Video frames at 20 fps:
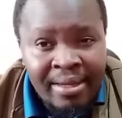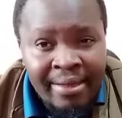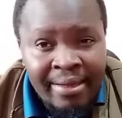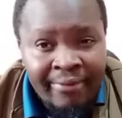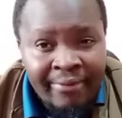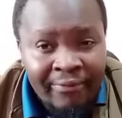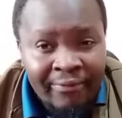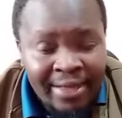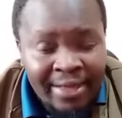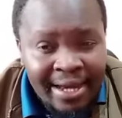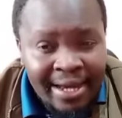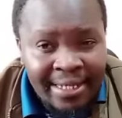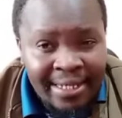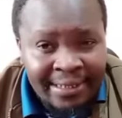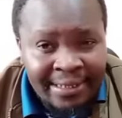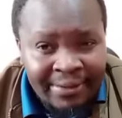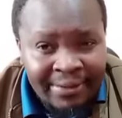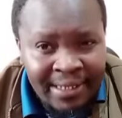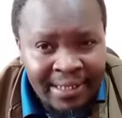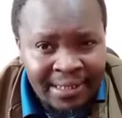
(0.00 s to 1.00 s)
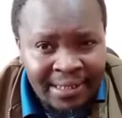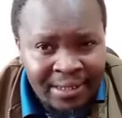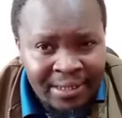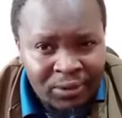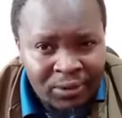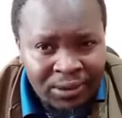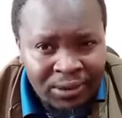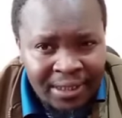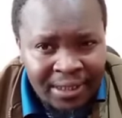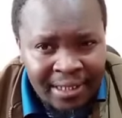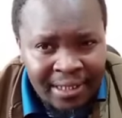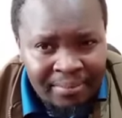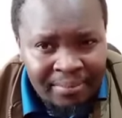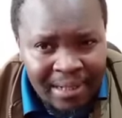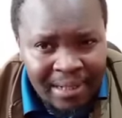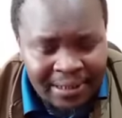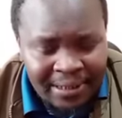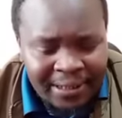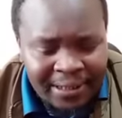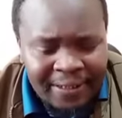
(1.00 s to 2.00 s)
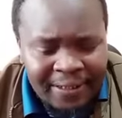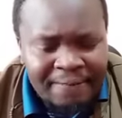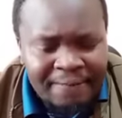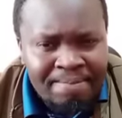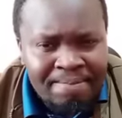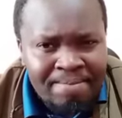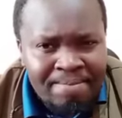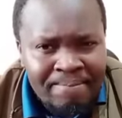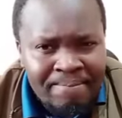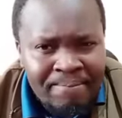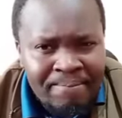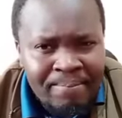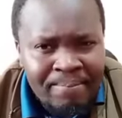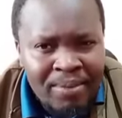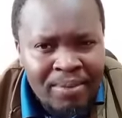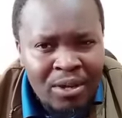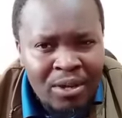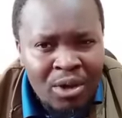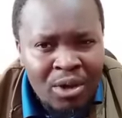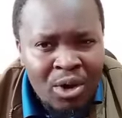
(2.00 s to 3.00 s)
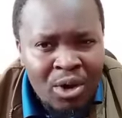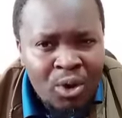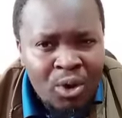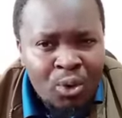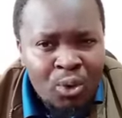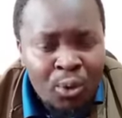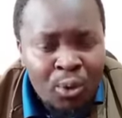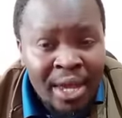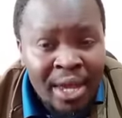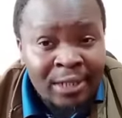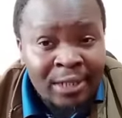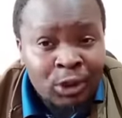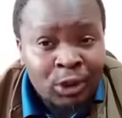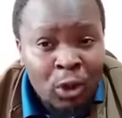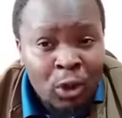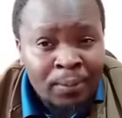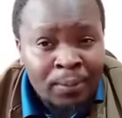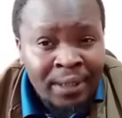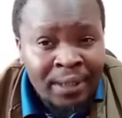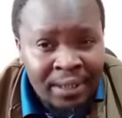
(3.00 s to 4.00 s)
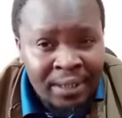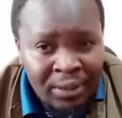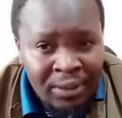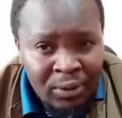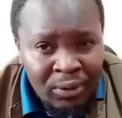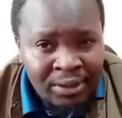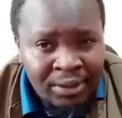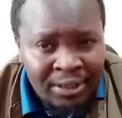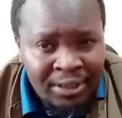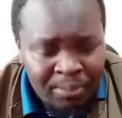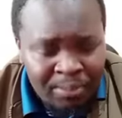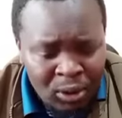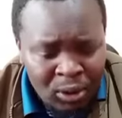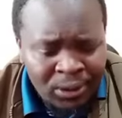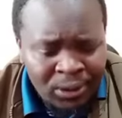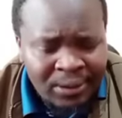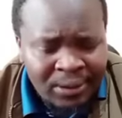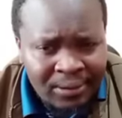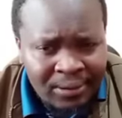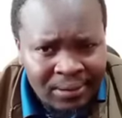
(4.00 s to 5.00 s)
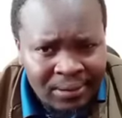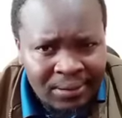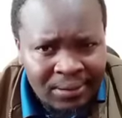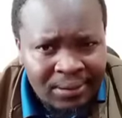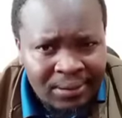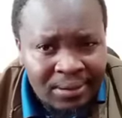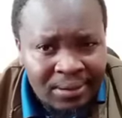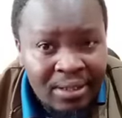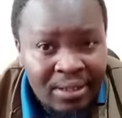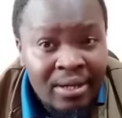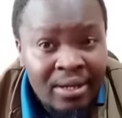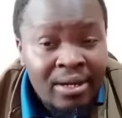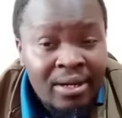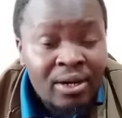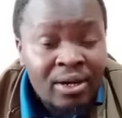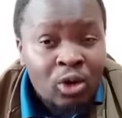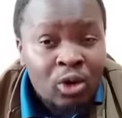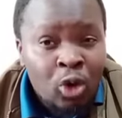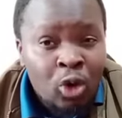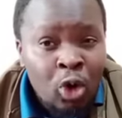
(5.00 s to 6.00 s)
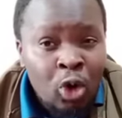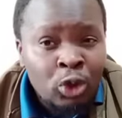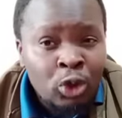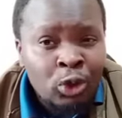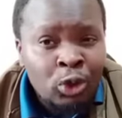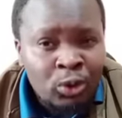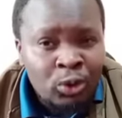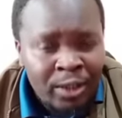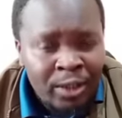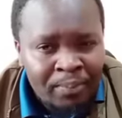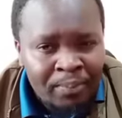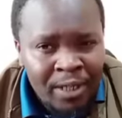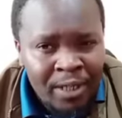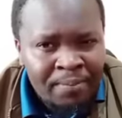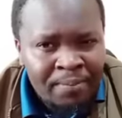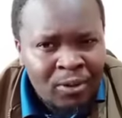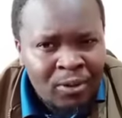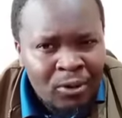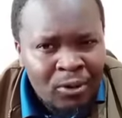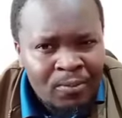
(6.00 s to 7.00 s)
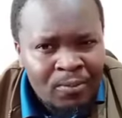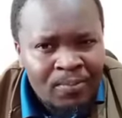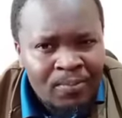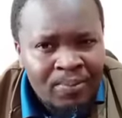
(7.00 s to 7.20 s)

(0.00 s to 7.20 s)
There is this new trend emerging where top security bosses goes to the people